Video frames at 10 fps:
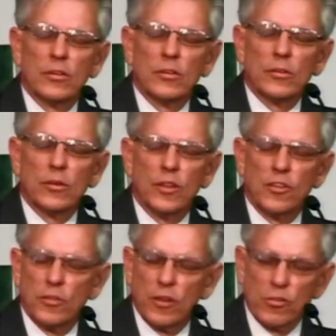Lord,
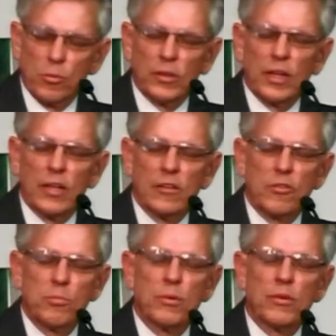each of us want that
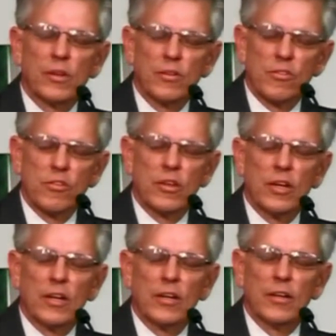experience
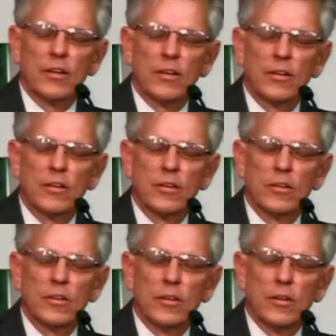today.
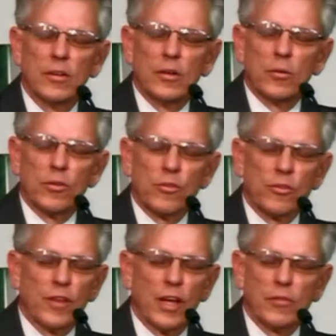We're so
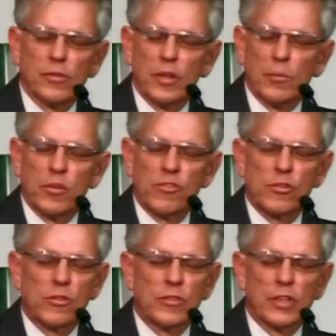thankful that we
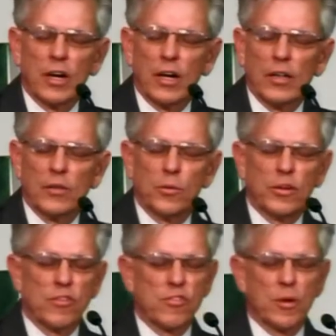serve a God who
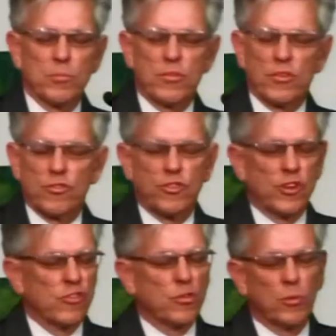accepts us
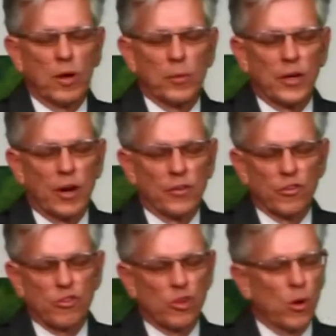just the way we are. There's no